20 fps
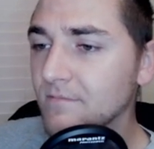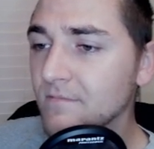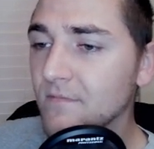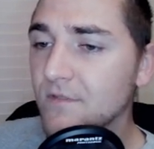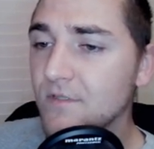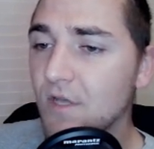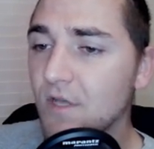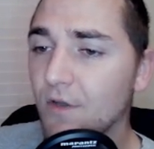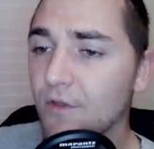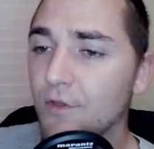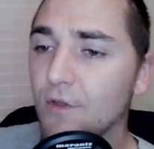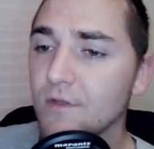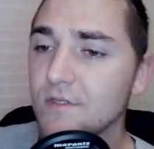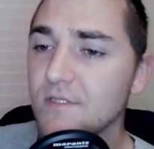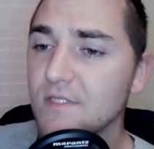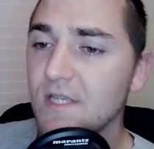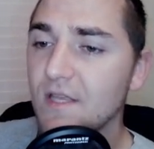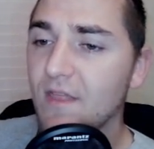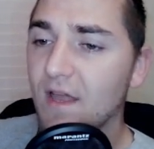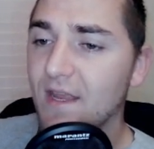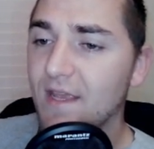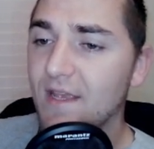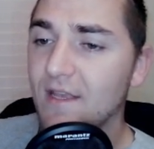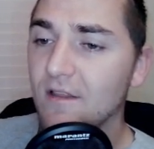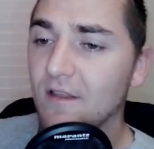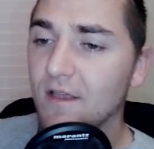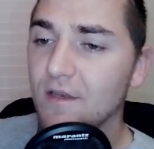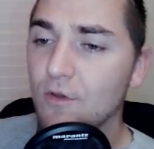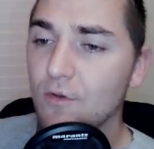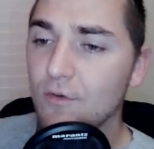So you can see that
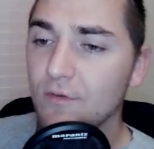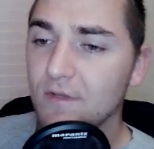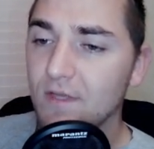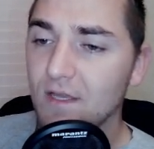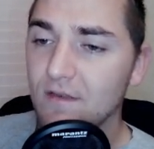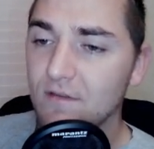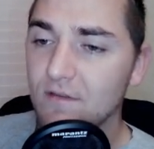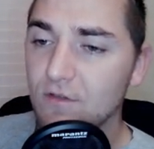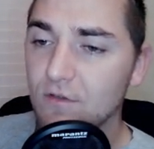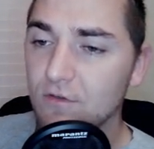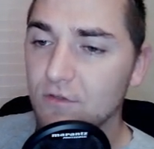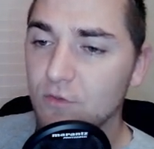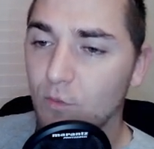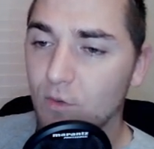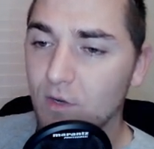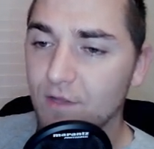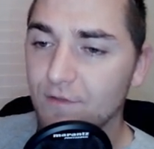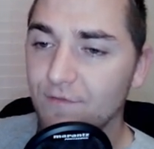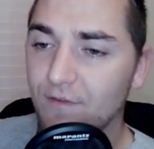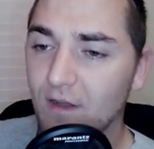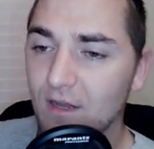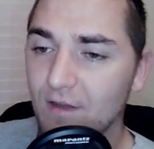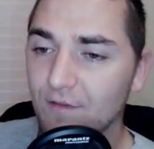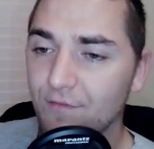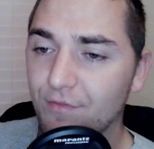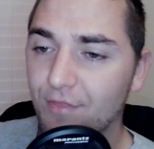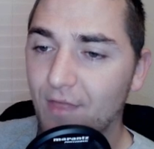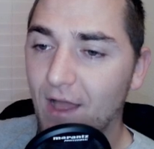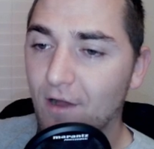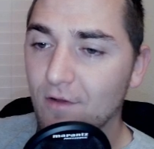healing nuke did do
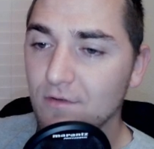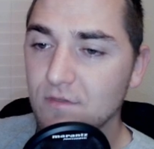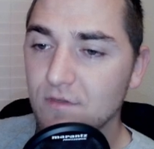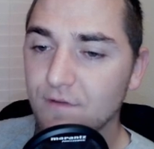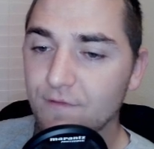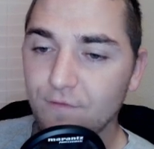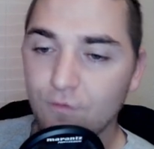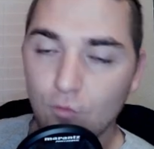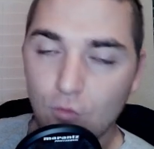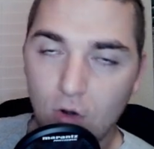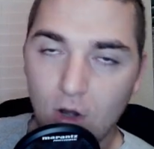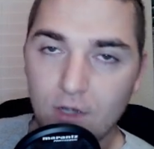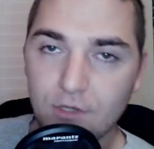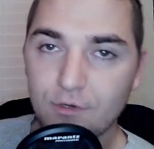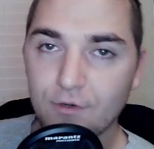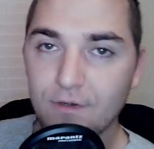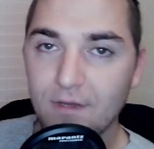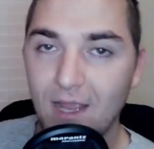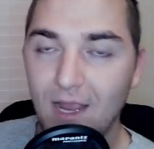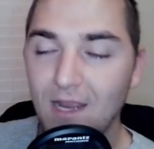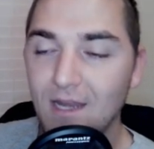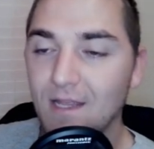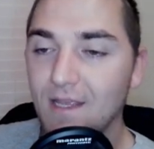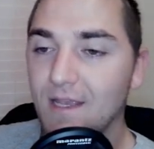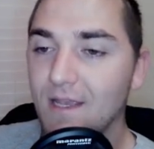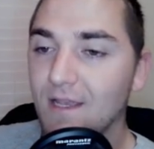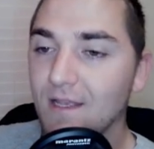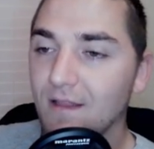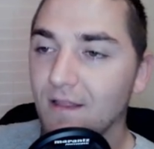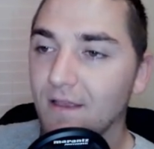25,480
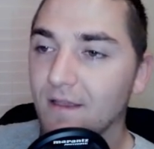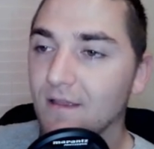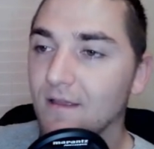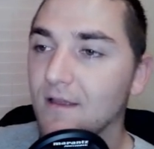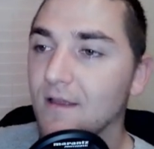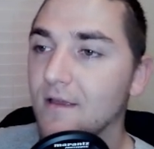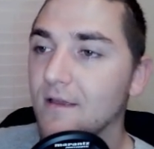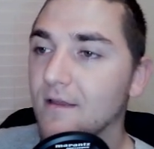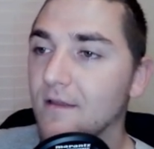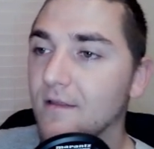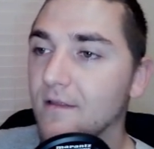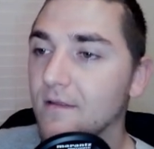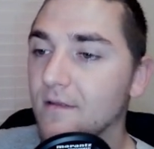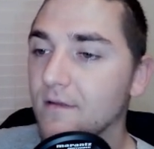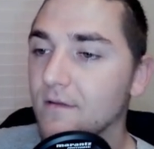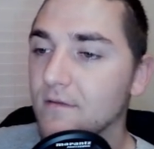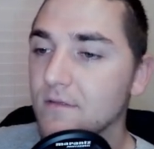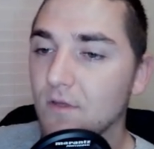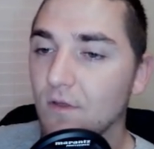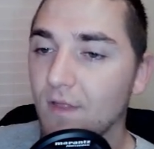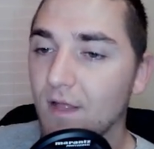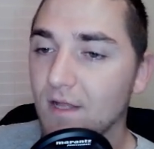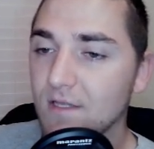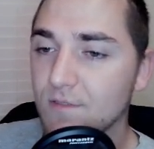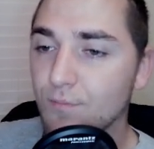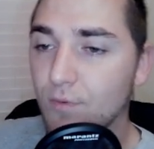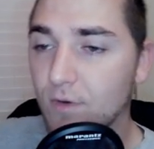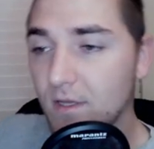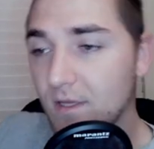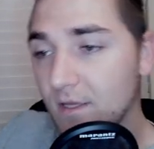healing. So that's
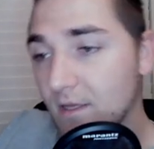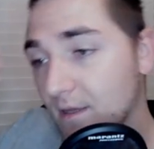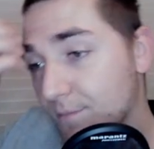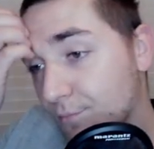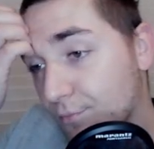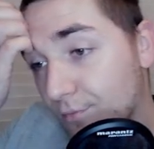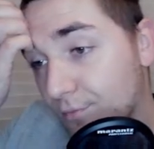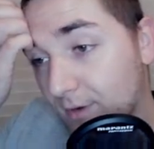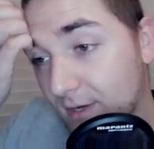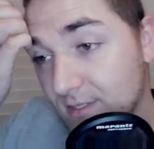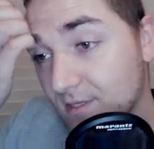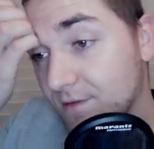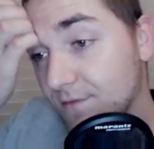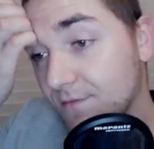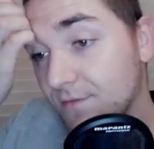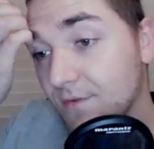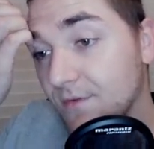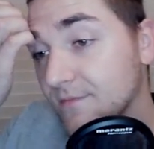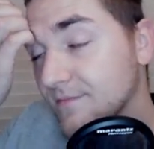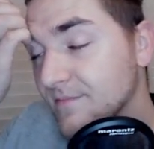pretty impressive.